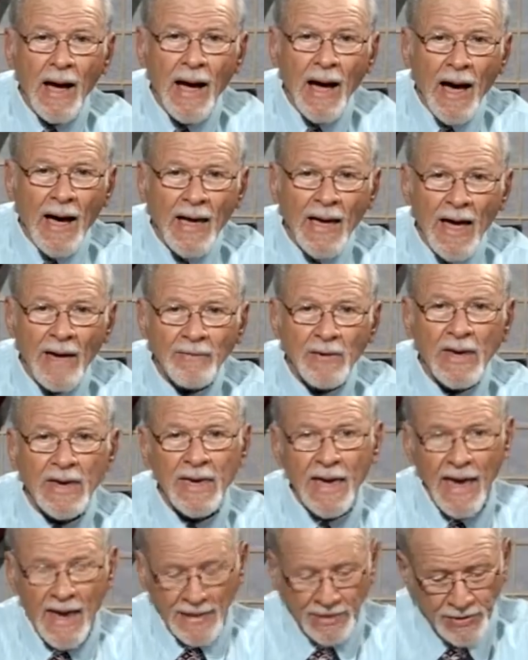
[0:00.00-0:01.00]
I have a
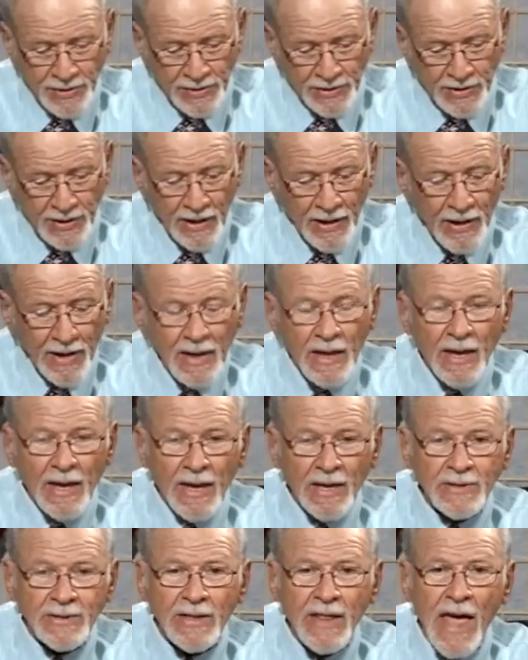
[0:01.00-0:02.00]
guest.
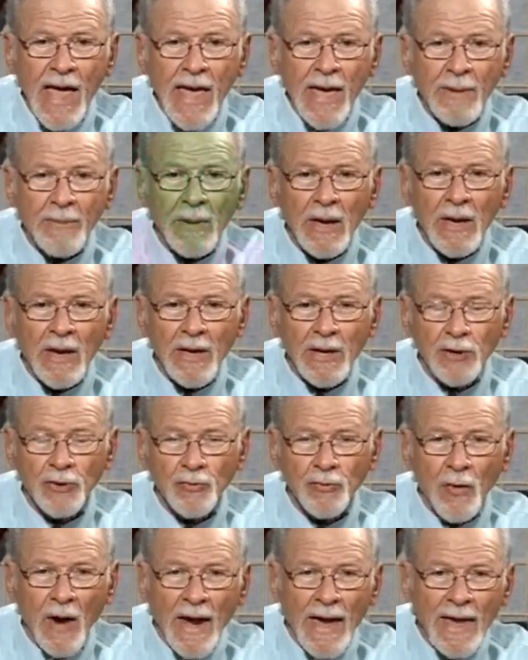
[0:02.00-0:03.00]
His name is
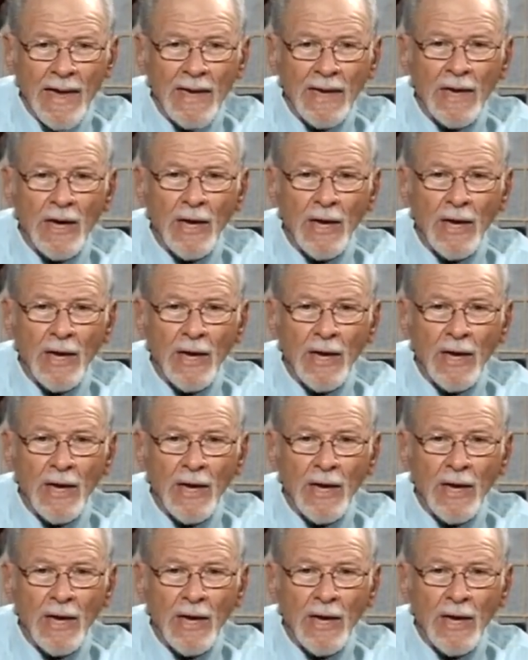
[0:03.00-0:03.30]
Ray